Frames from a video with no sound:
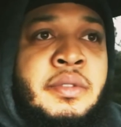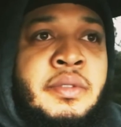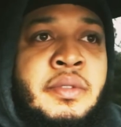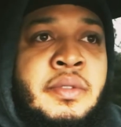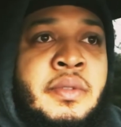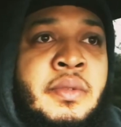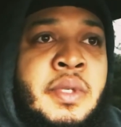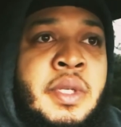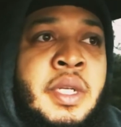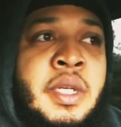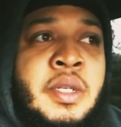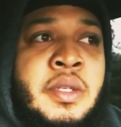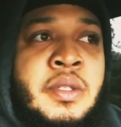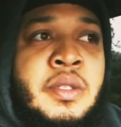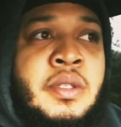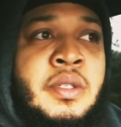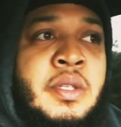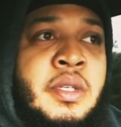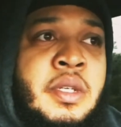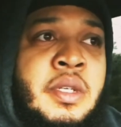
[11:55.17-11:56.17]
what
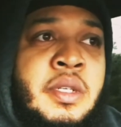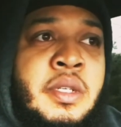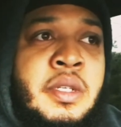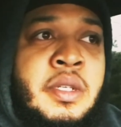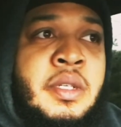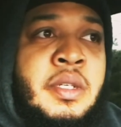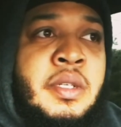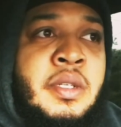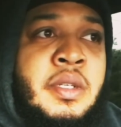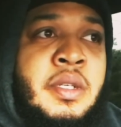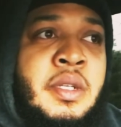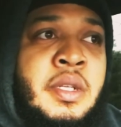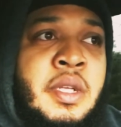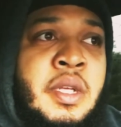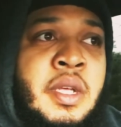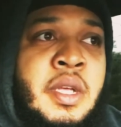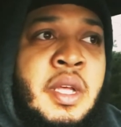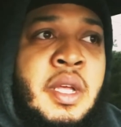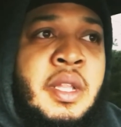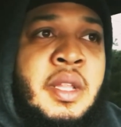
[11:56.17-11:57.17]
else?
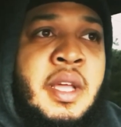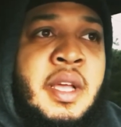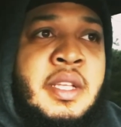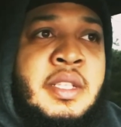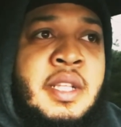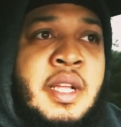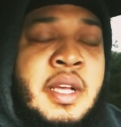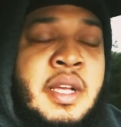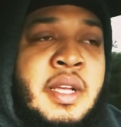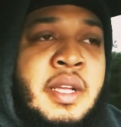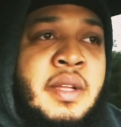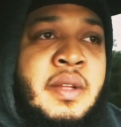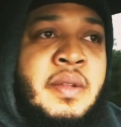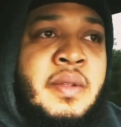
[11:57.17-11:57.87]
Things like